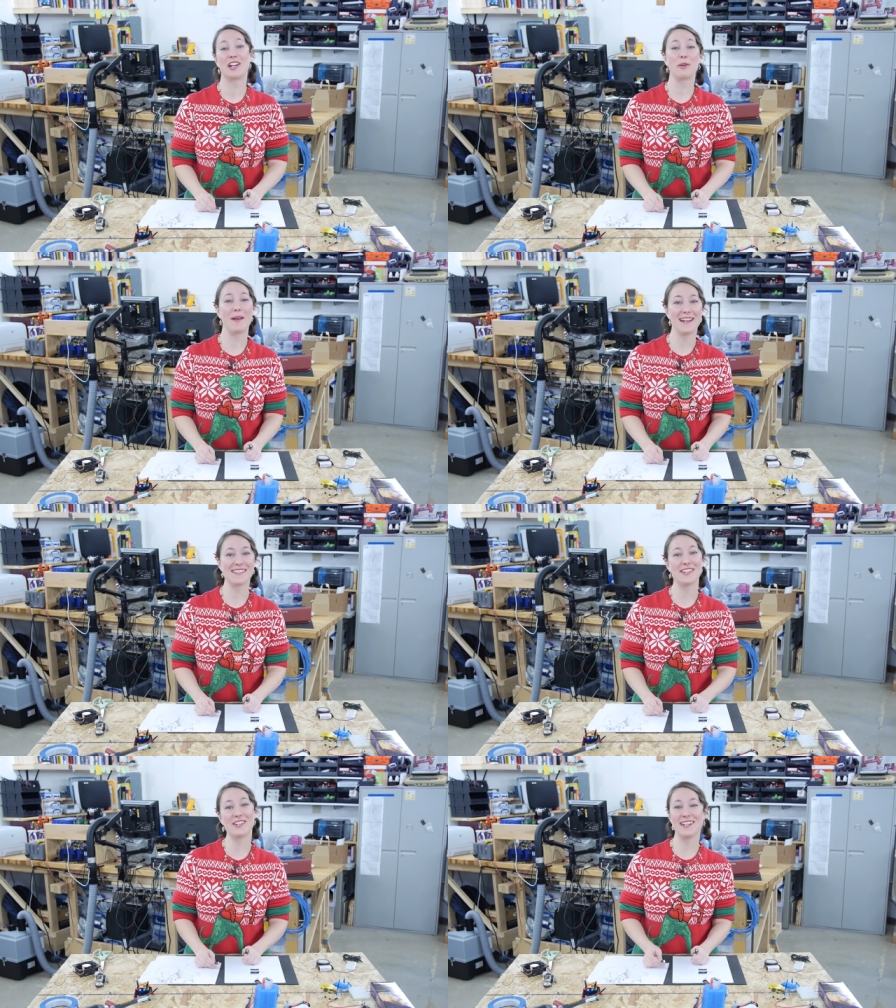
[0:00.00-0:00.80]
A
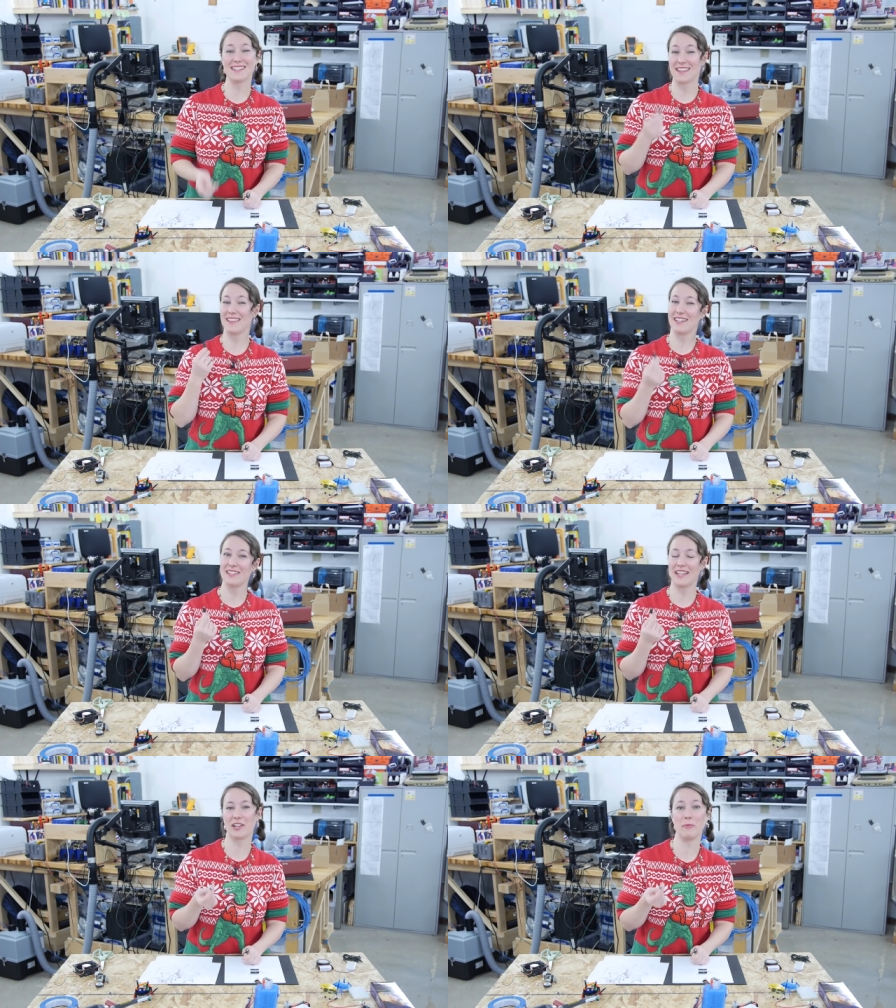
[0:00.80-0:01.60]
capacitor is a
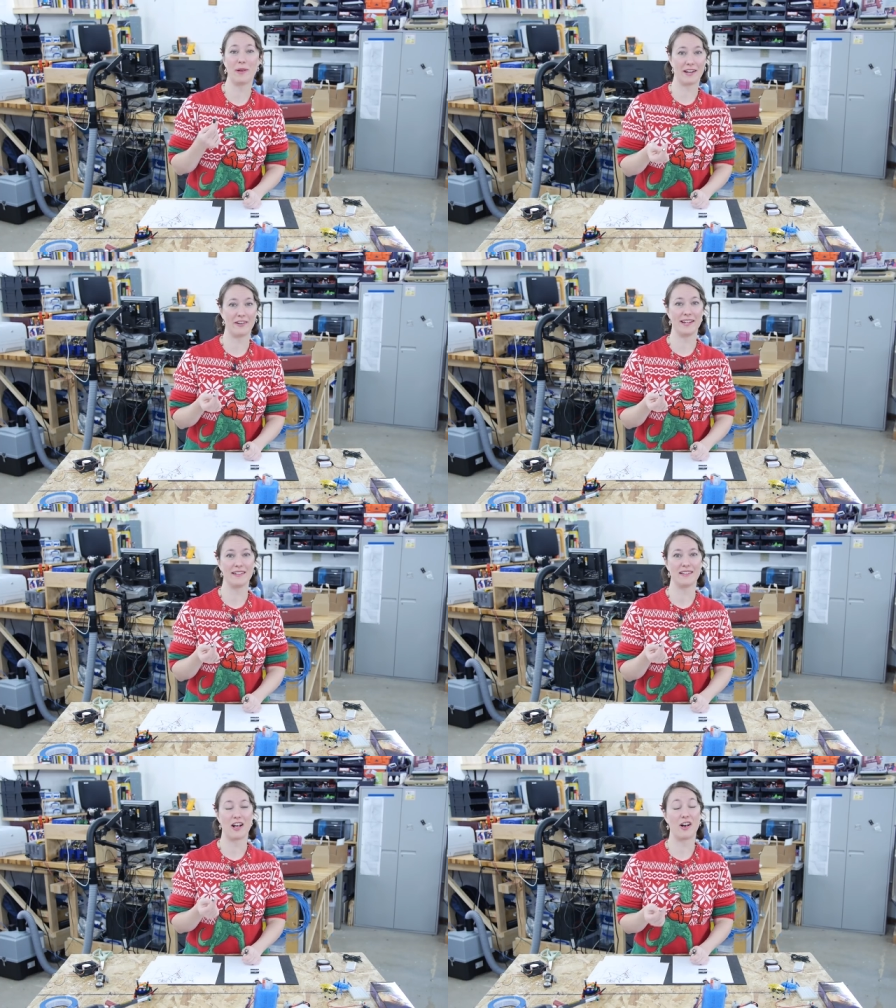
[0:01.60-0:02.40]
little like a
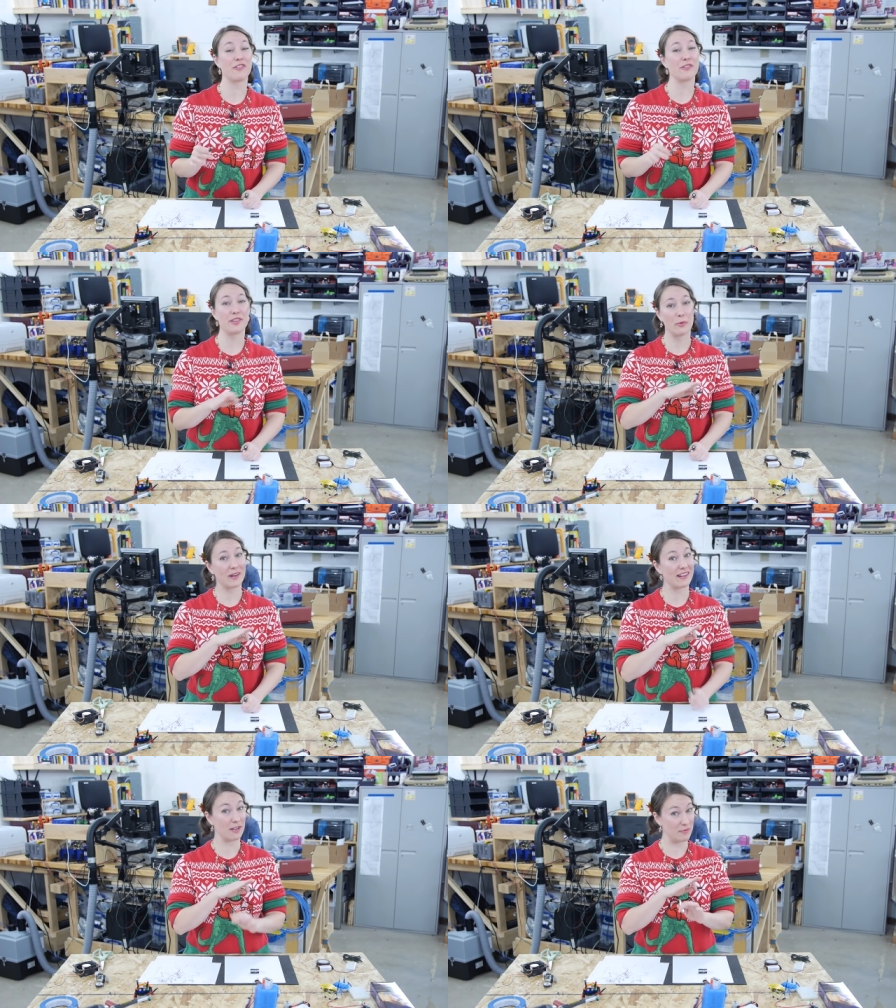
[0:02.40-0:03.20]
battery. Although they
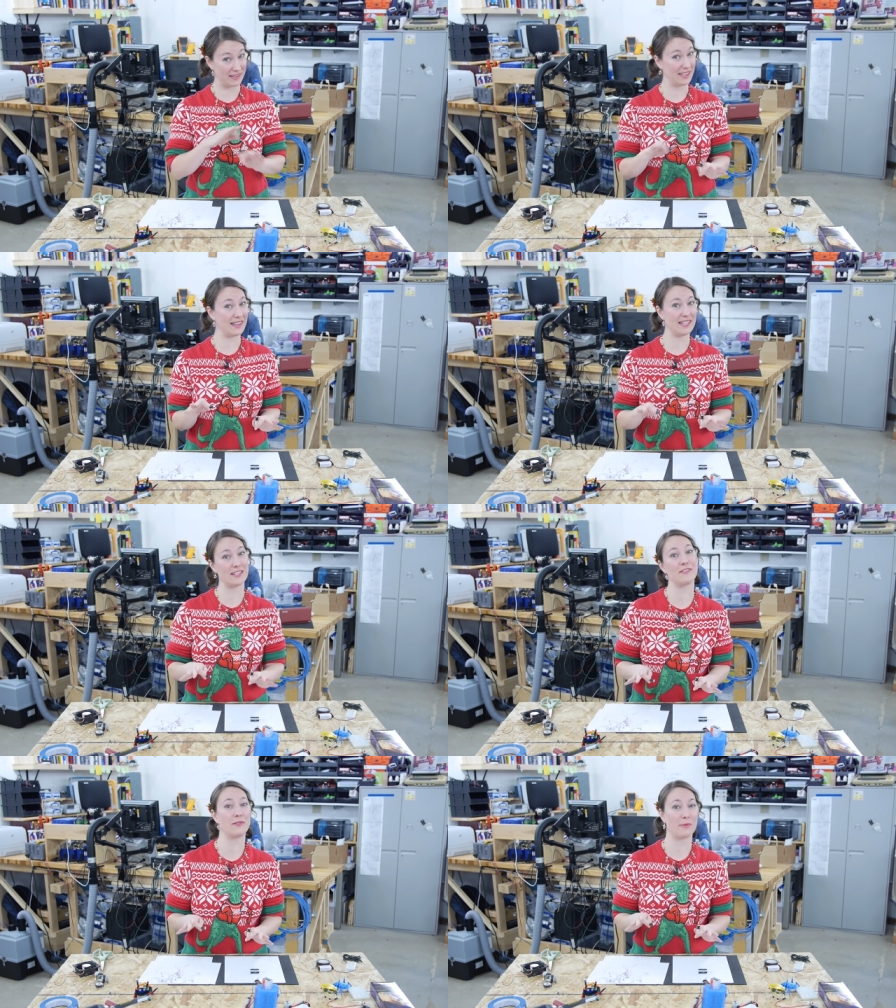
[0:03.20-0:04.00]
work in completely
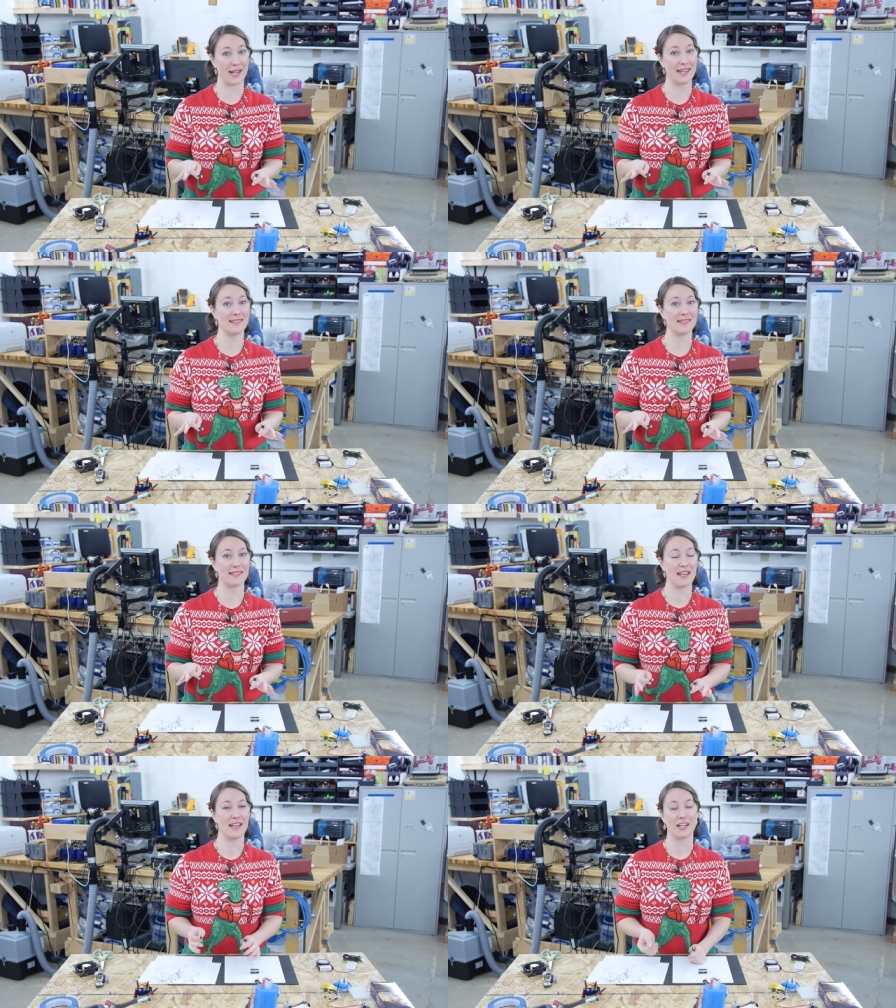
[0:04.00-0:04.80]
different
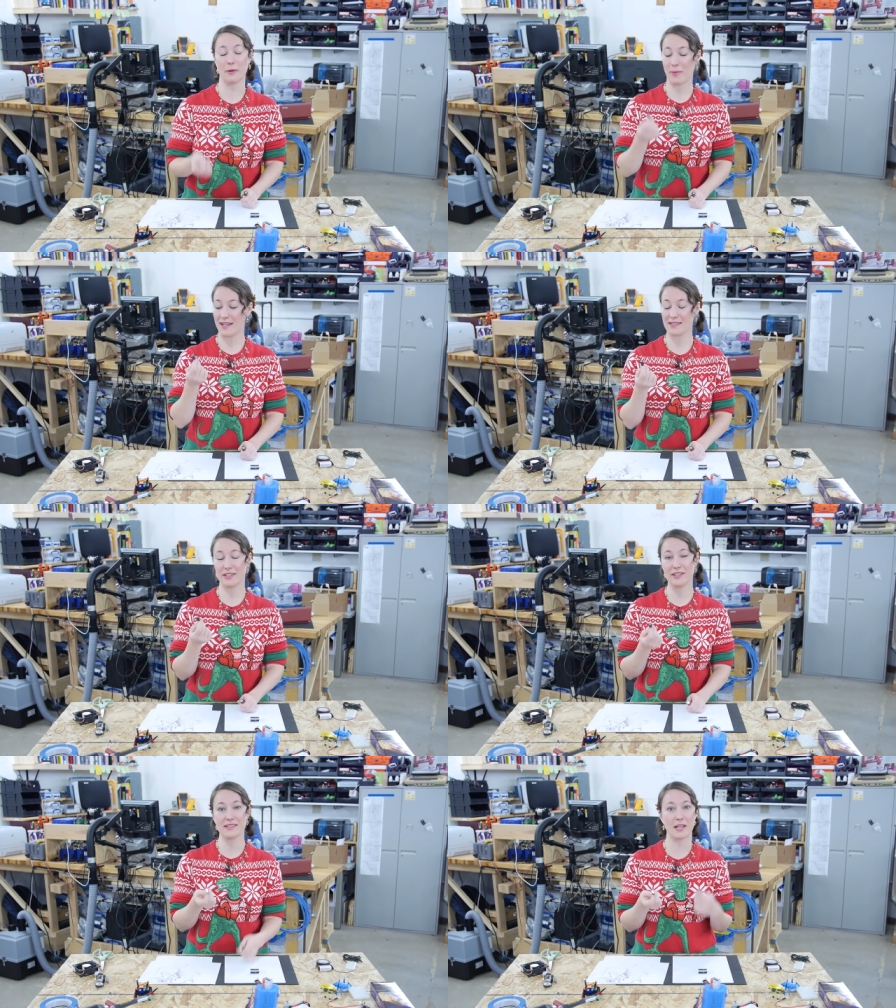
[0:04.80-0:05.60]
ways,
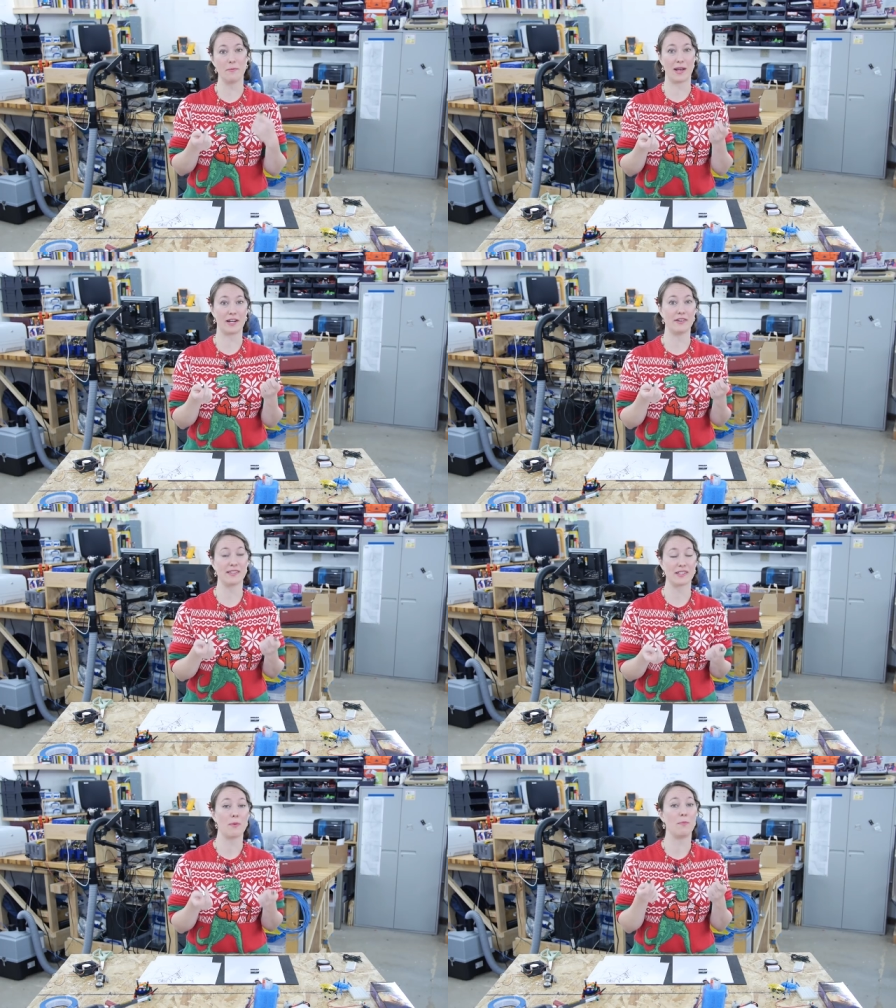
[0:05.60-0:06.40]
capacitors and
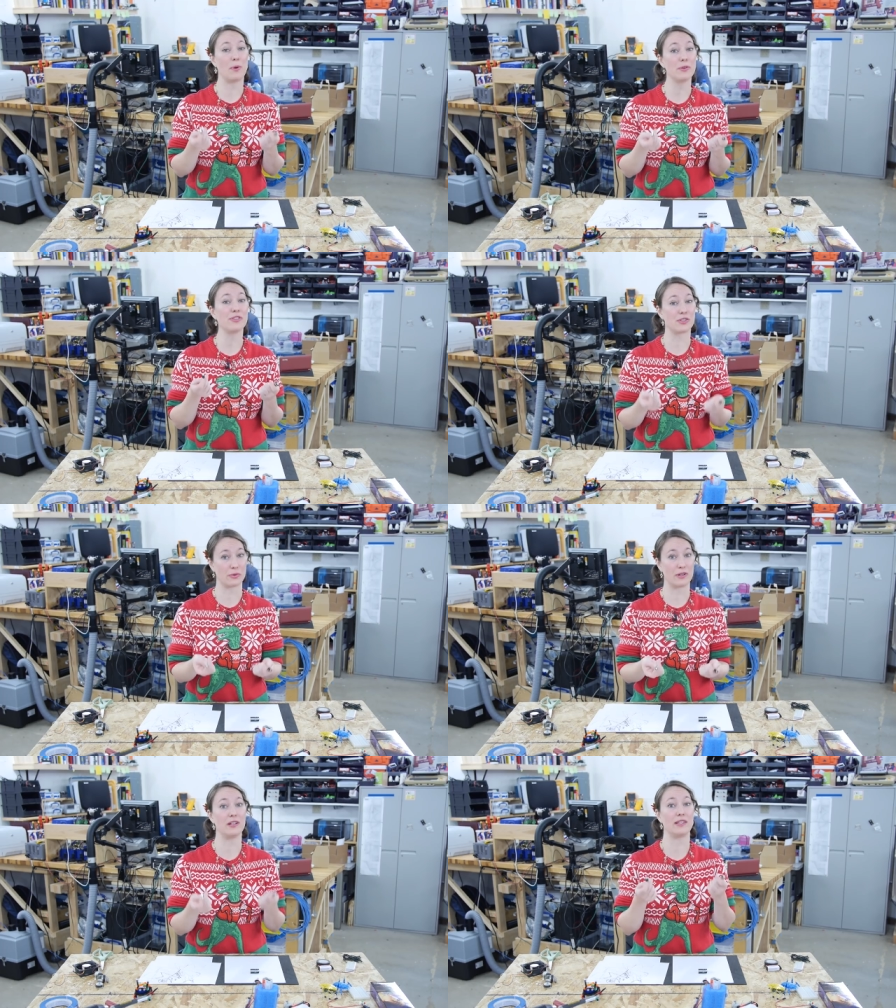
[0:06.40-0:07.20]
batteries both
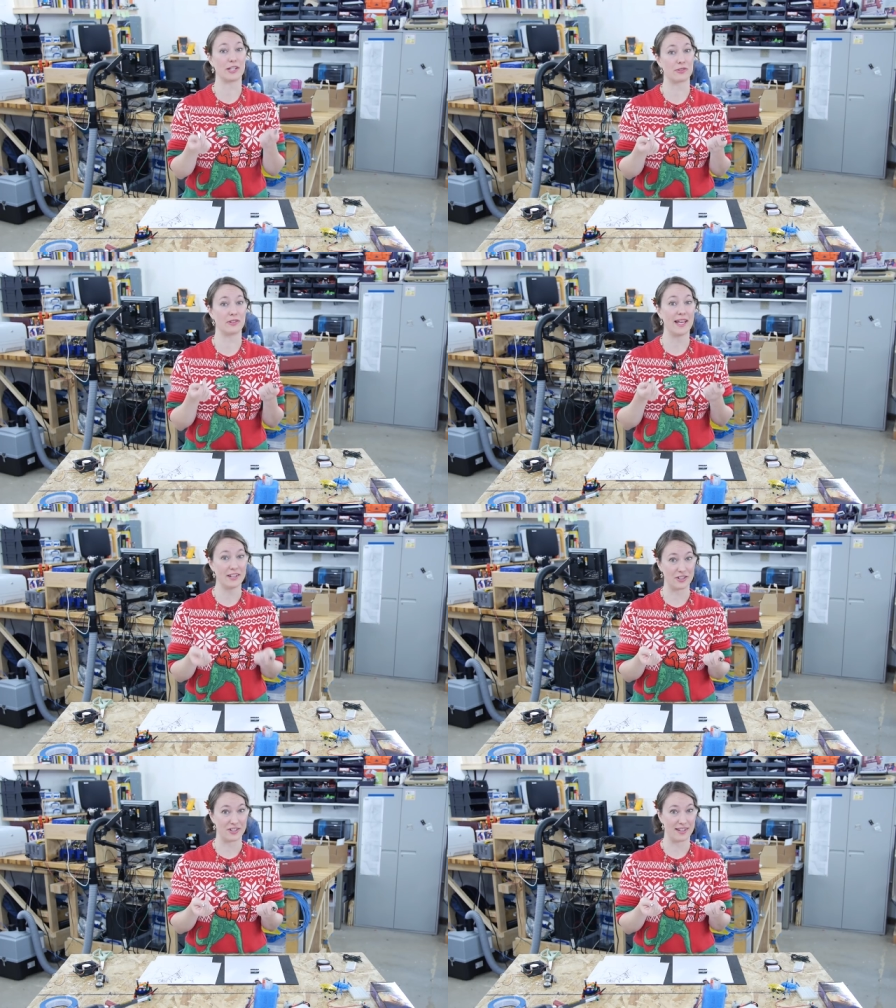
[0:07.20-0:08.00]
store electrical
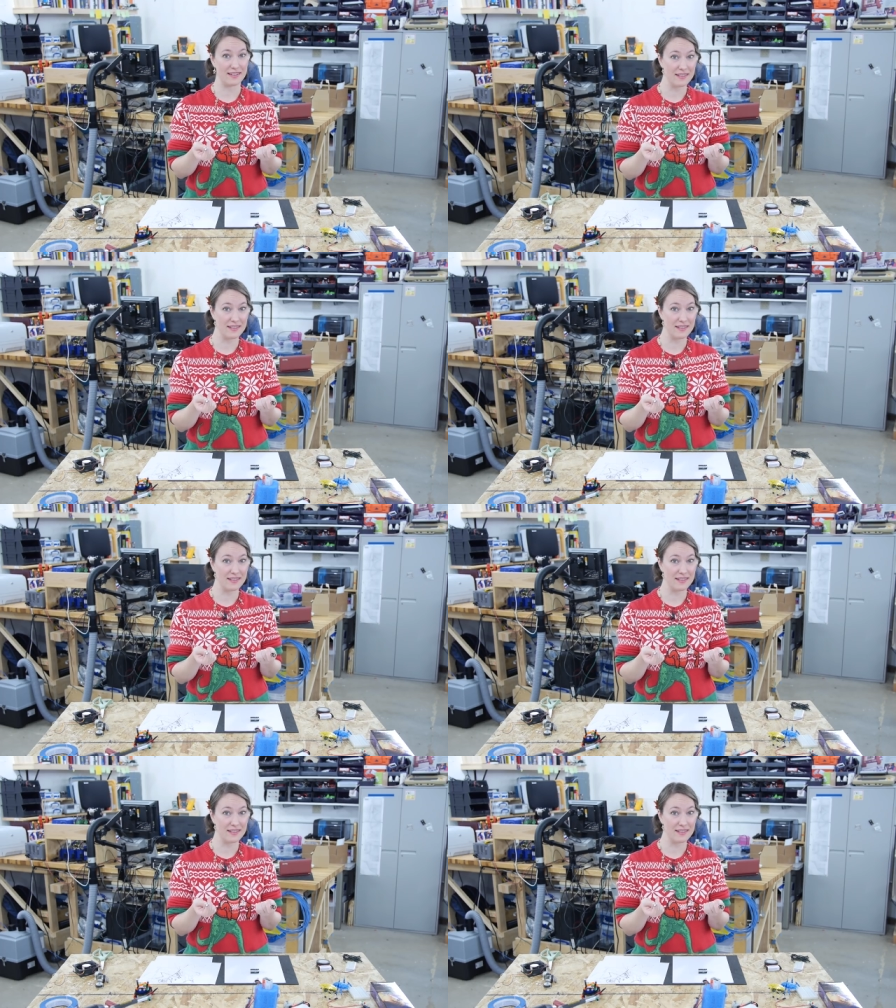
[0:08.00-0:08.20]
energy.